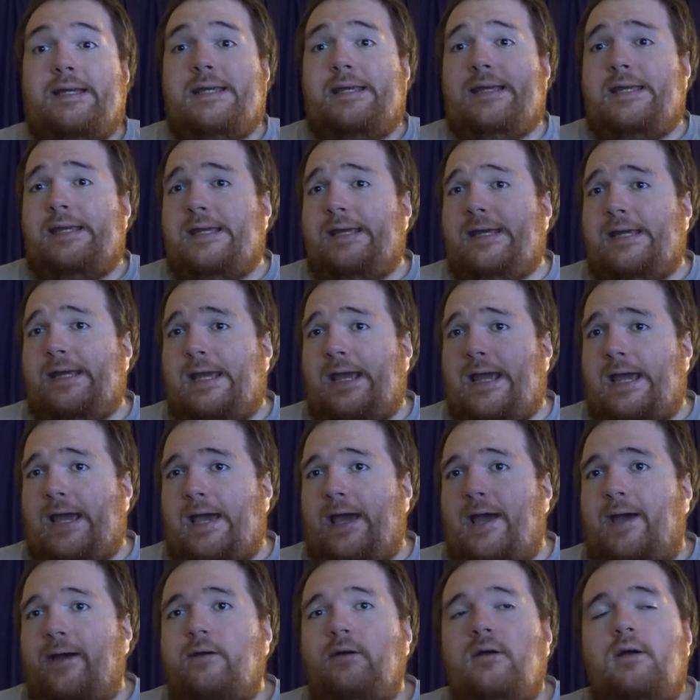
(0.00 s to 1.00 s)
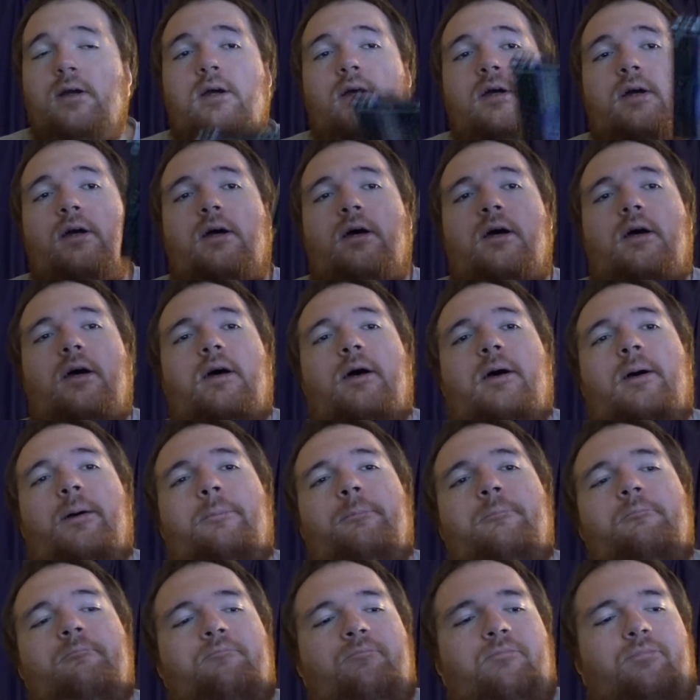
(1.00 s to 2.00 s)
Yeah.
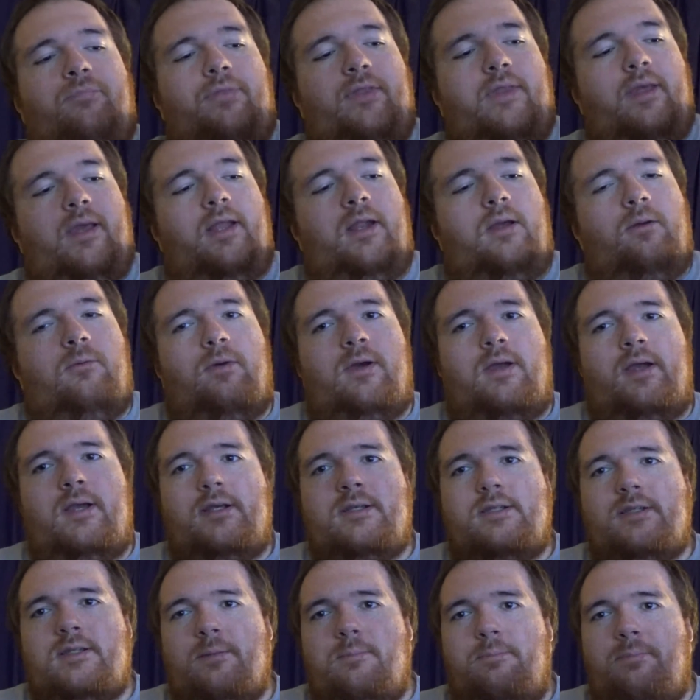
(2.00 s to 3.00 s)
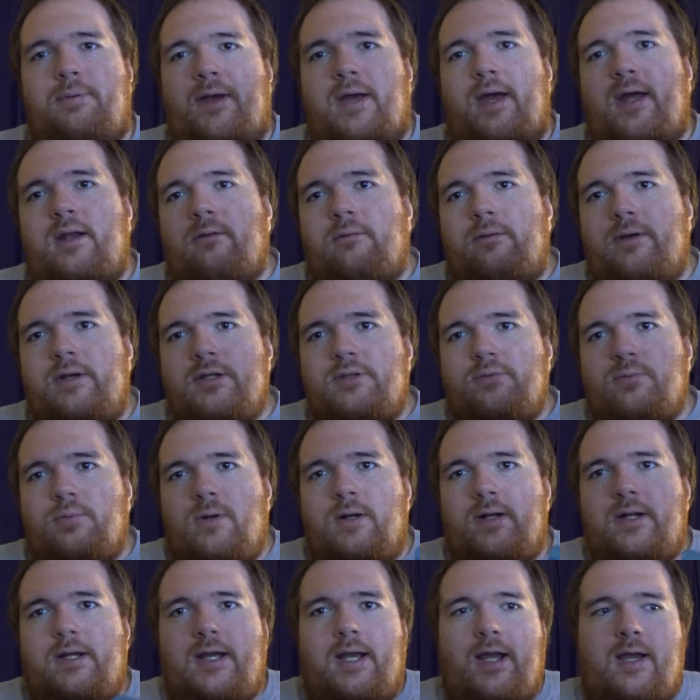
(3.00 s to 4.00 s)
Um, anyways, the battery's
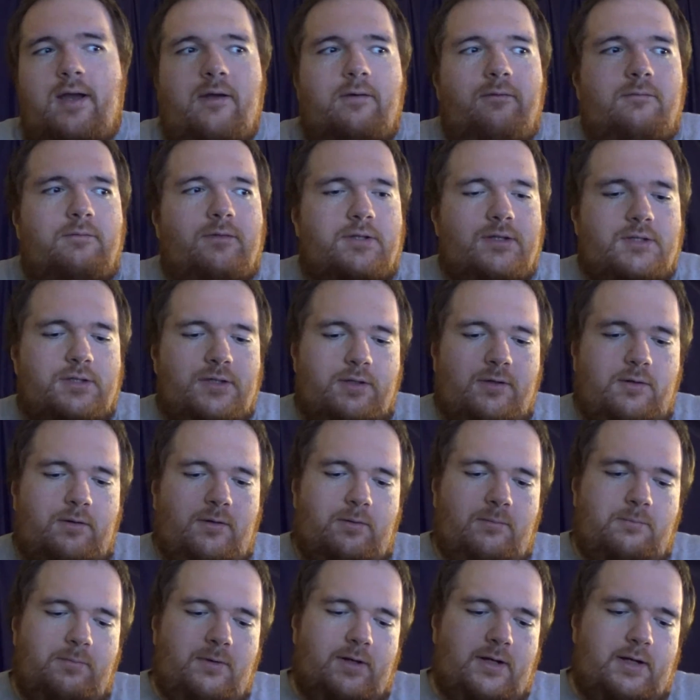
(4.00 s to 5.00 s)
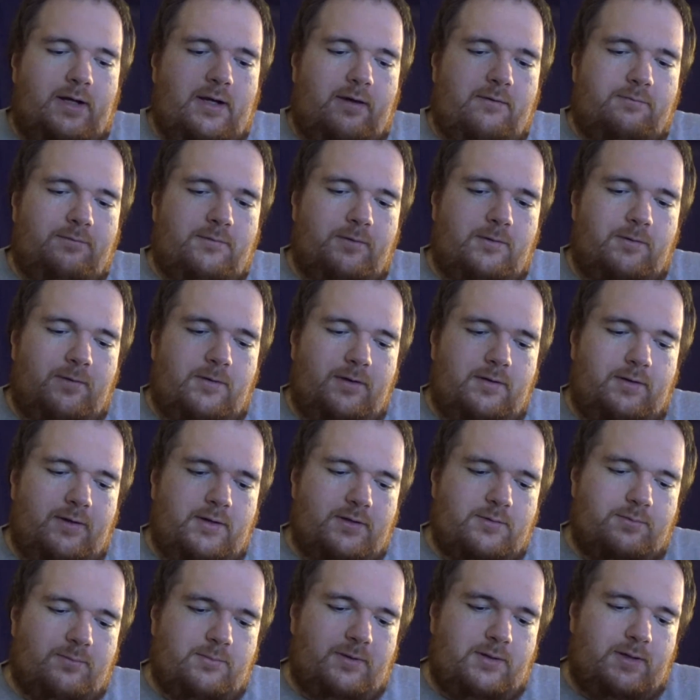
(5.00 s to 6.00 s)
running out, so I'm going to have to hurry
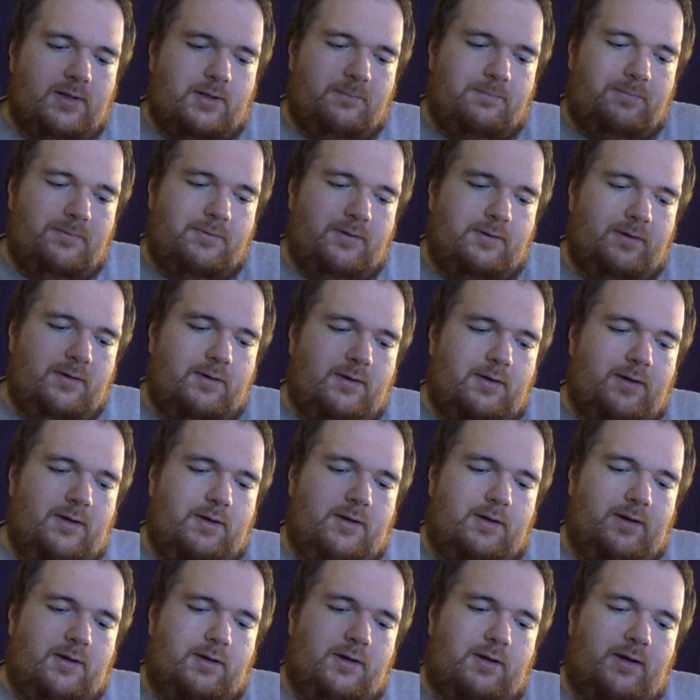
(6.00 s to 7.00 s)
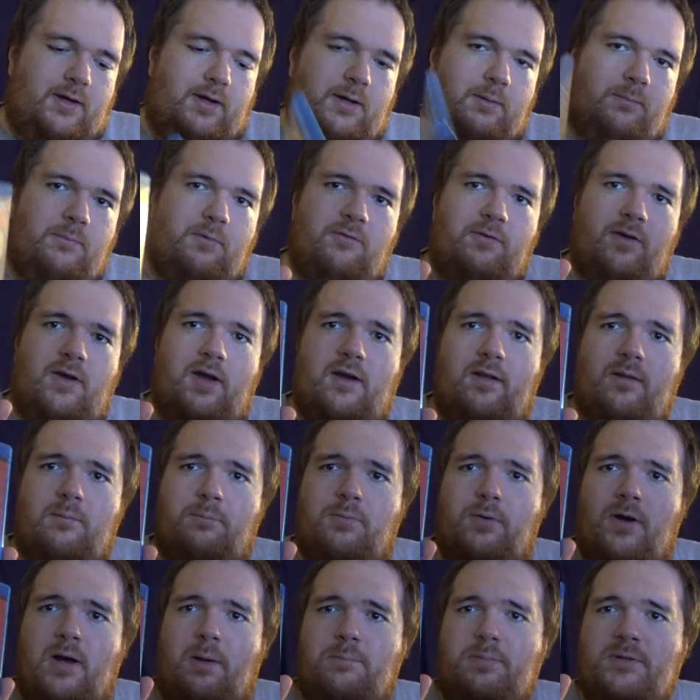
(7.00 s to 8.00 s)
this one up. Uh, moving on to the
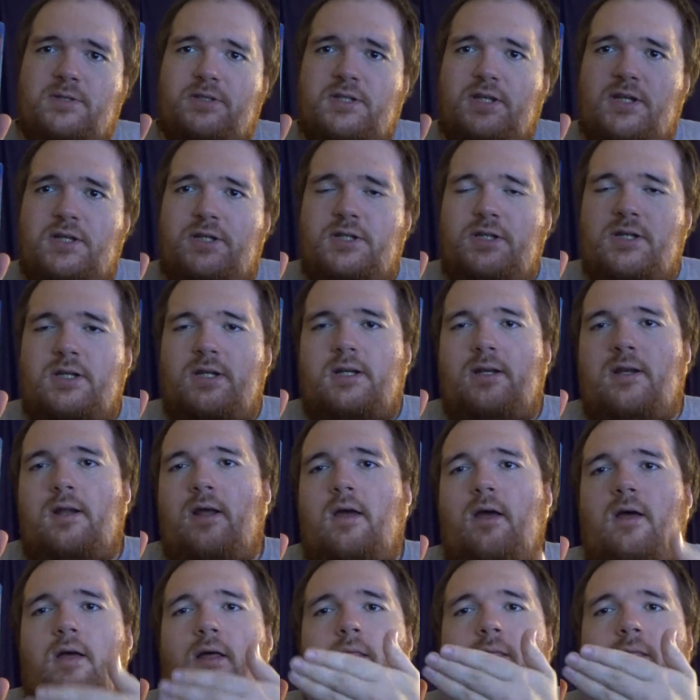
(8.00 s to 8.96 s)
proposition.